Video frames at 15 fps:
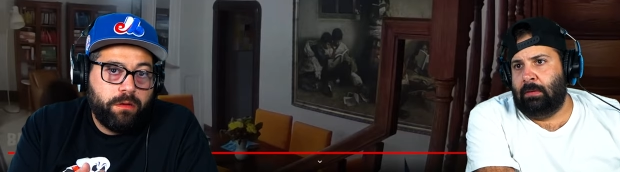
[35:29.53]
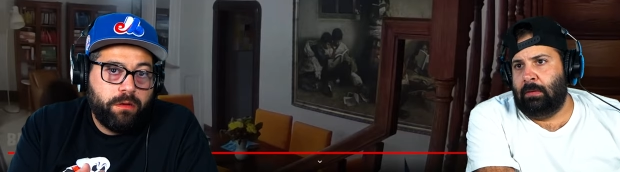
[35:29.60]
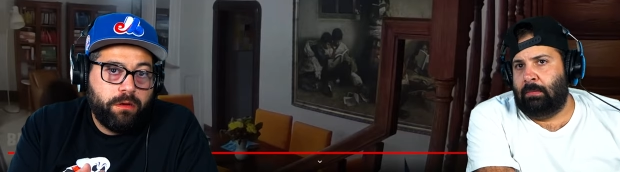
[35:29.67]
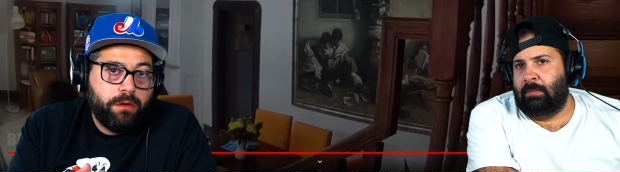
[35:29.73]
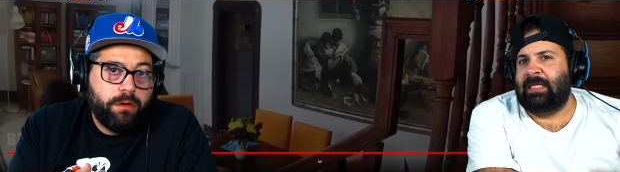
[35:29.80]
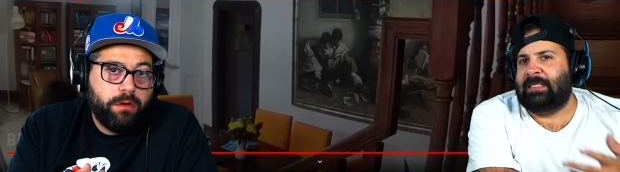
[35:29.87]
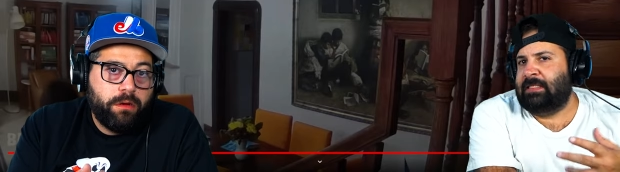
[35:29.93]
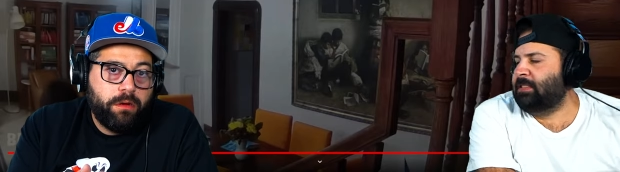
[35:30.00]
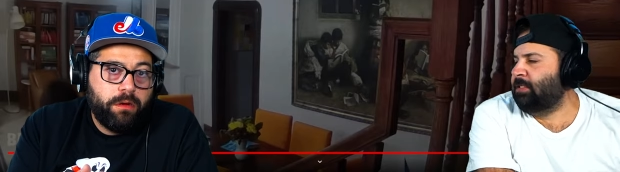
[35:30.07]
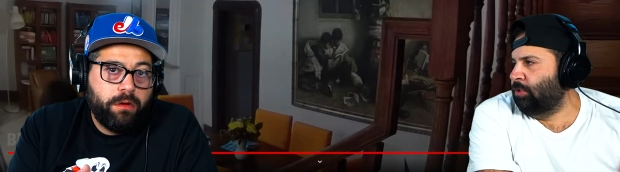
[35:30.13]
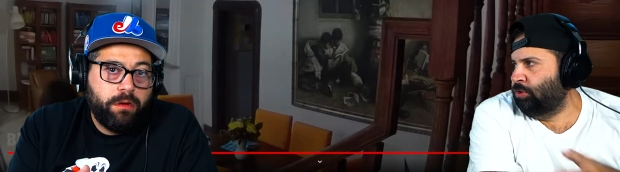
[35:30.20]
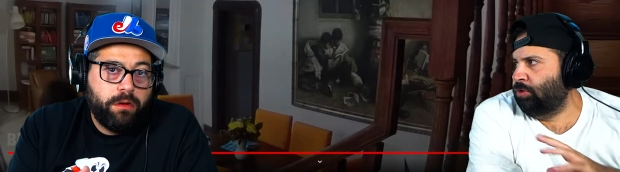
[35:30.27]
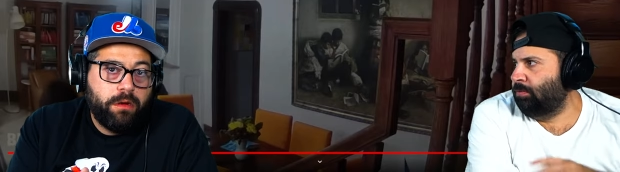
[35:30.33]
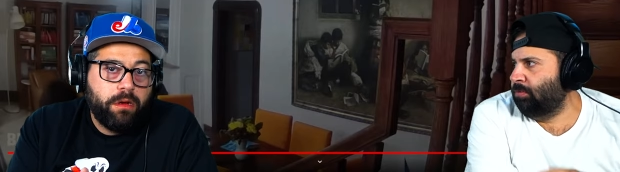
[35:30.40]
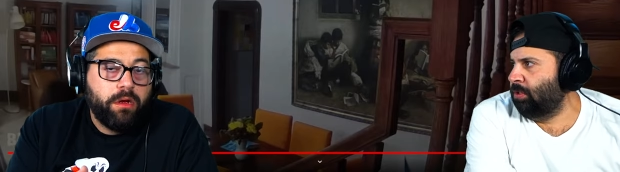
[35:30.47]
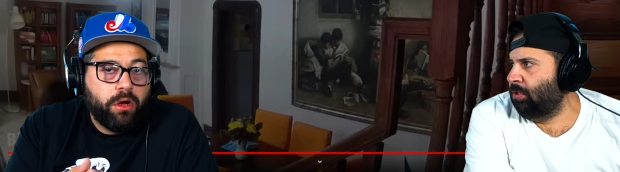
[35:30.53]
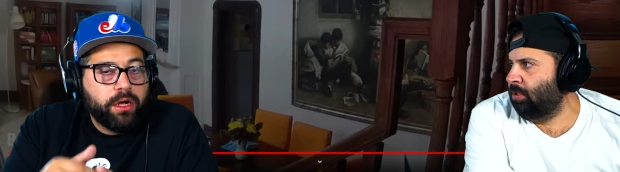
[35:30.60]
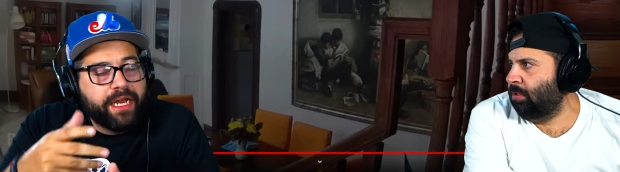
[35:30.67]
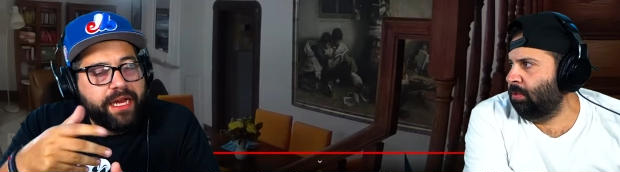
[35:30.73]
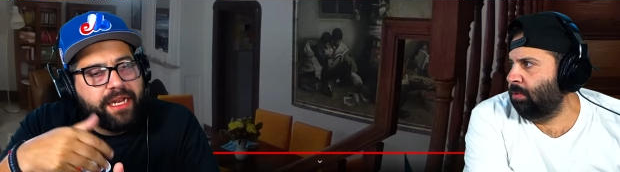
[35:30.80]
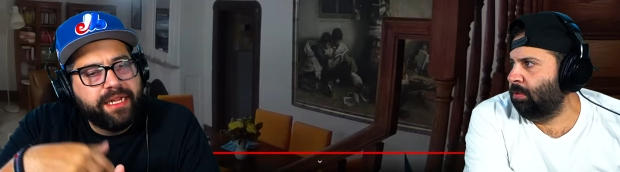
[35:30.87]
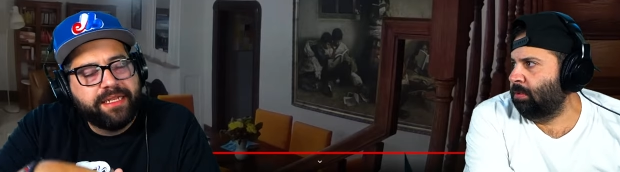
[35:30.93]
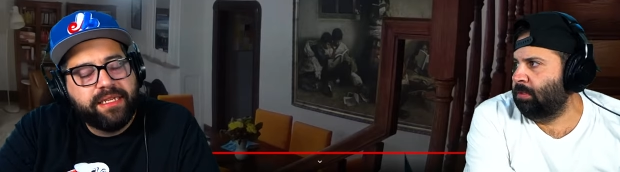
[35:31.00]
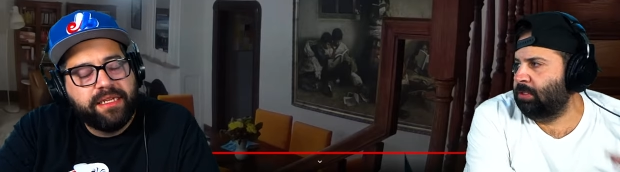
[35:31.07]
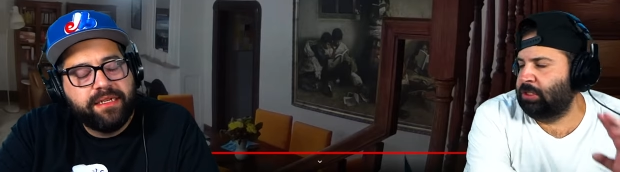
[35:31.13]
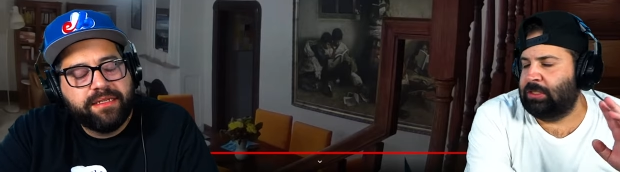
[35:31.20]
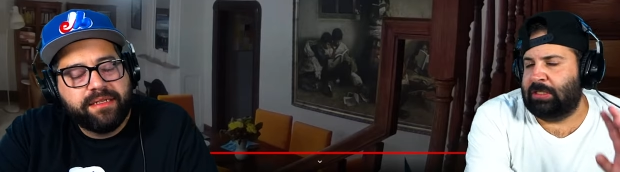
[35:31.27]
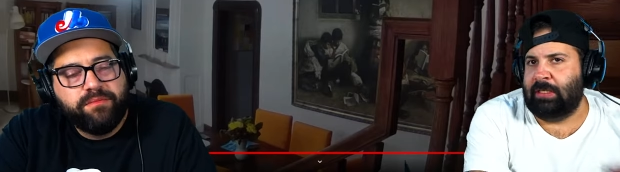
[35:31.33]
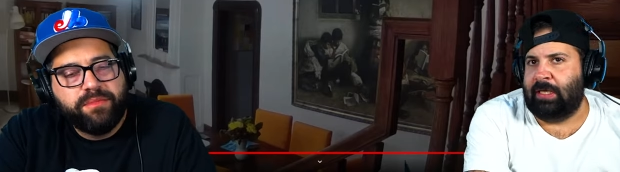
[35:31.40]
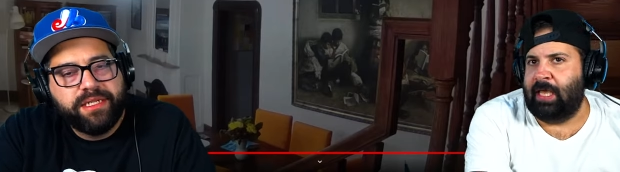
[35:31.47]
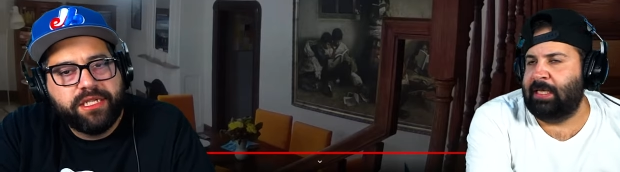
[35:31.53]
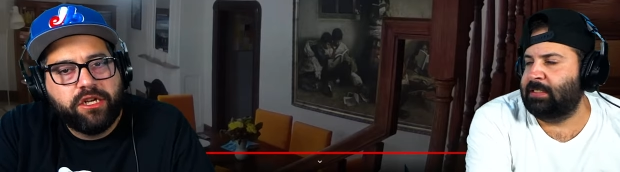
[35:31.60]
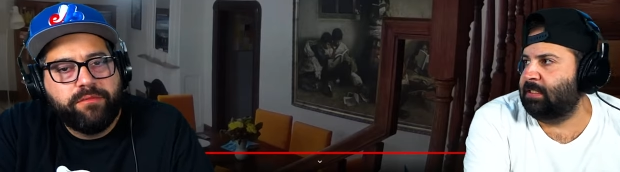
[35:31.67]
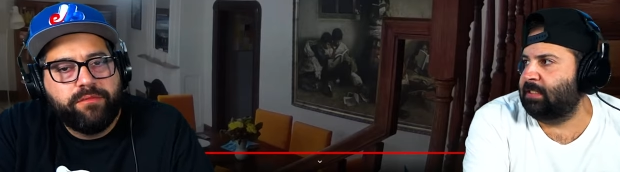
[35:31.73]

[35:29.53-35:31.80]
Speaker 1: Let's listen to him, no? Okay, let's just in case he